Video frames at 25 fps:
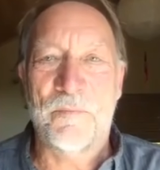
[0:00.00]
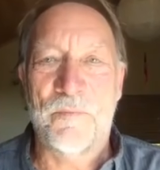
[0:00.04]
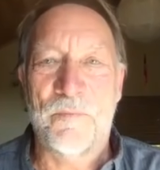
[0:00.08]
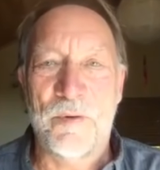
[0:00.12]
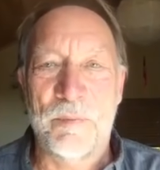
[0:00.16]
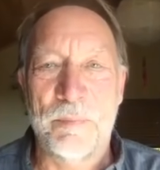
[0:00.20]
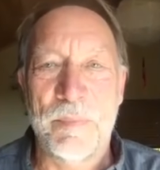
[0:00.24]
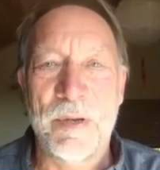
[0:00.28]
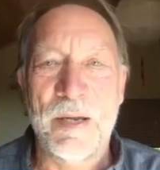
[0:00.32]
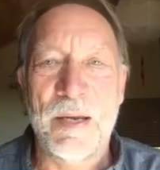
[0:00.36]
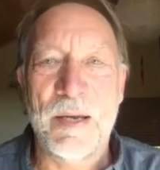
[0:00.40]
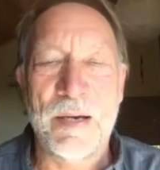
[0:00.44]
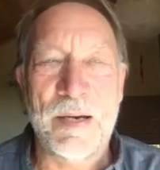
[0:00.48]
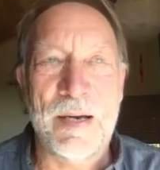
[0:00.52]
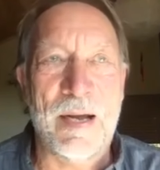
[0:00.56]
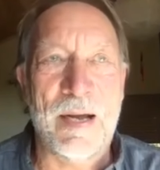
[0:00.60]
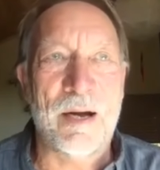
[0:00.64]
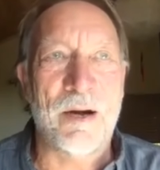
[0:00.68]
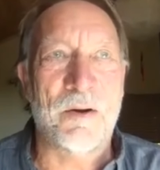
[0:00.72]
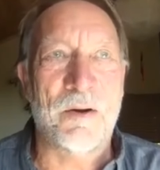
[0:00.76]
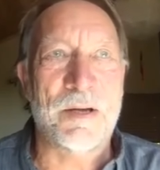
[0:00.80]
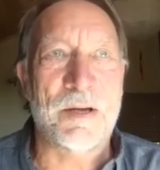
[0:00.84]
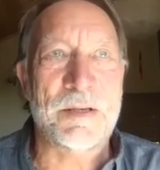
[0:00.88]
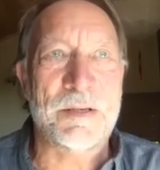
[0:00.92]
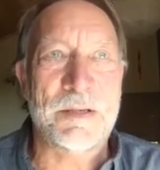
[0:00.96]
For me
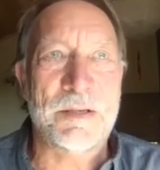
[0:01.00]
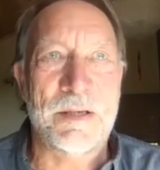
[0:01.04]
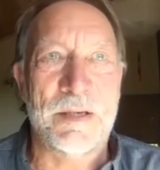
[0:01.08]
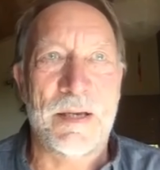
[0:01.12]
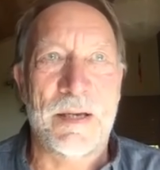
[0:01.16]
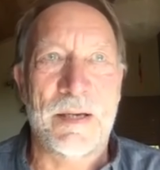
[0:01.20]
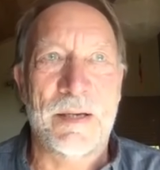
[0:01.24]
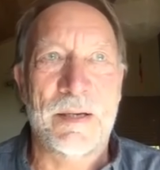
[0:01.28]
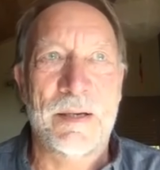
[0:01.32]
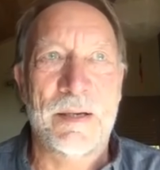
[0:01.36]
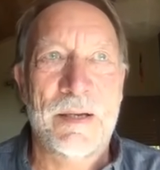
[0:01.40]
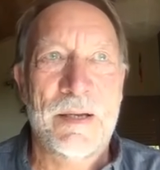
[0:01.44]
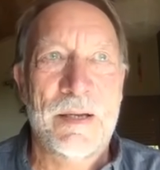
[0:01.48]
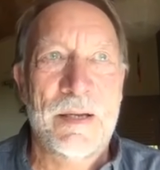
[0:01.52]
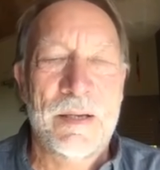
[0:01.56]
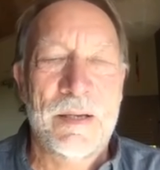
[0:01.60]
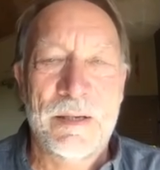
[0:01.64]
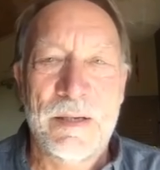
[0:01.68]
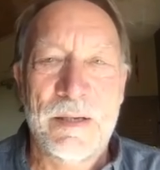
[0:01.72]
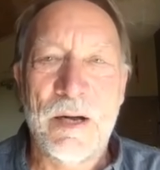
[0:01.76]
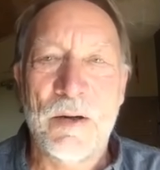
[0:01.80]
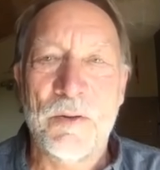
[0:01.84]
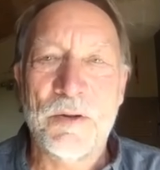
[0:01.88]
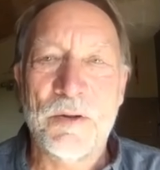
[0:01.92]
now, it's seeing, no,